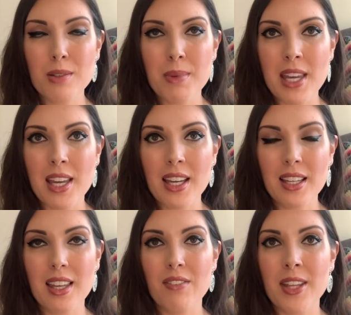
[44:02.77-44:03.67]
to be
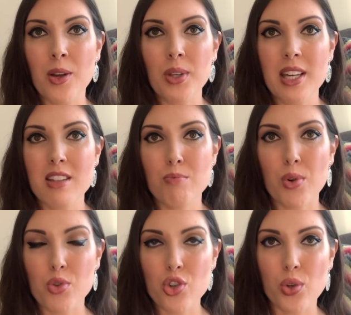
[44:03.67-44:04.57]
giving out his
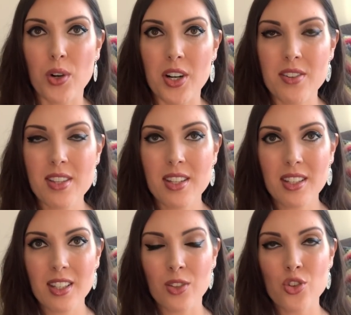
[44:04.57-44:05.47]
brochures,
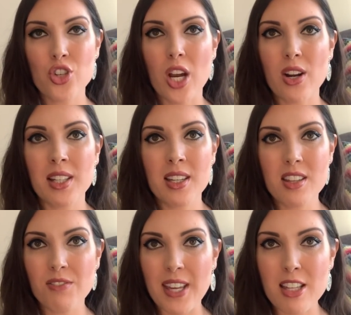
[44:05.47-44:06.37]
you know, sharing
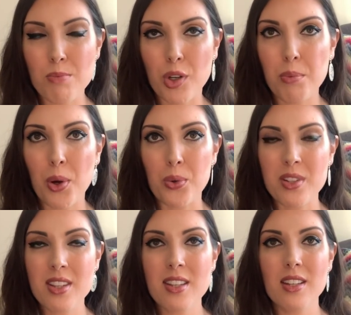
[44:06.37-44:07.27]
his Facebook
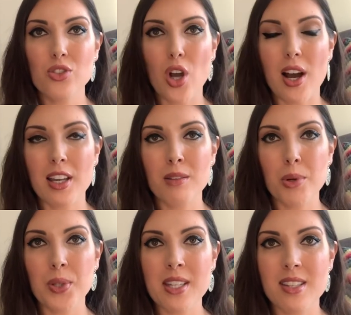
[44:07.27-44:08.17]
posts, talking
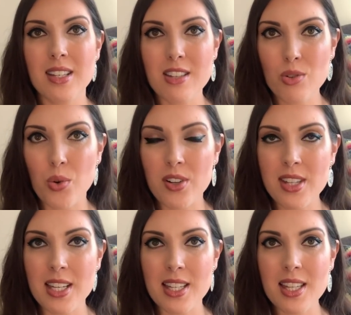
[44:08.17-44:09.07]
about his
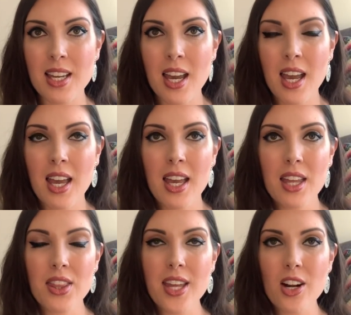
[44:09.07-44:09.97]
discourses.
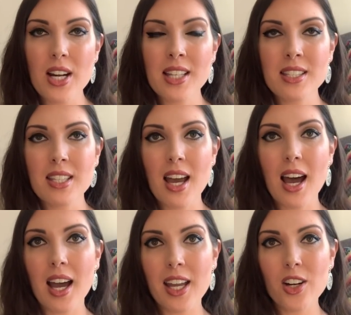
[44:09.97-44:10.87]
Their
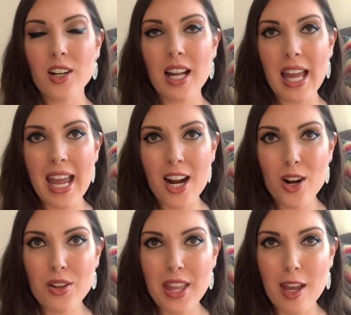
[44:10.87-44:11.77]
entire
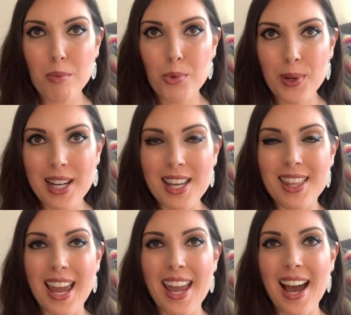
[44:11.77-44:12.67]
air they
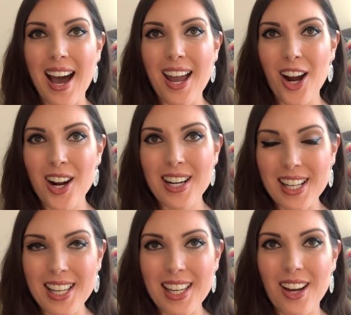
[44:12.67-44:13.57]
breathe,
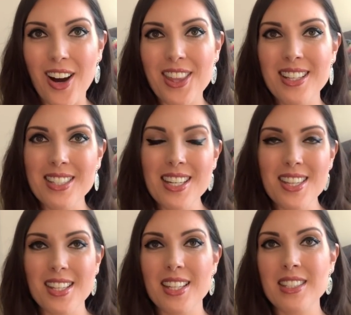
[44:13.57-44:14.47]
A-I-R-E,
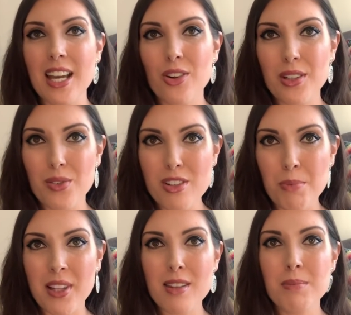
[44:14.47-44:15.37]
authenticity, integrity,
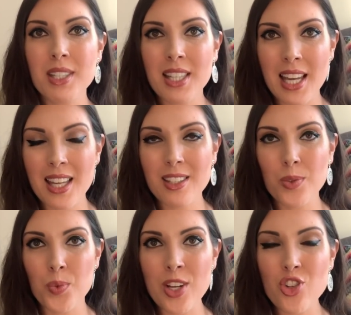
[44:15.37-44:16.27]
responsibility, and
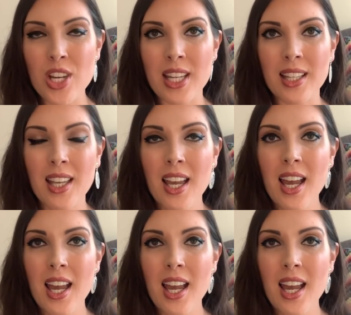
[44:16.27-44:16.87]
enriching,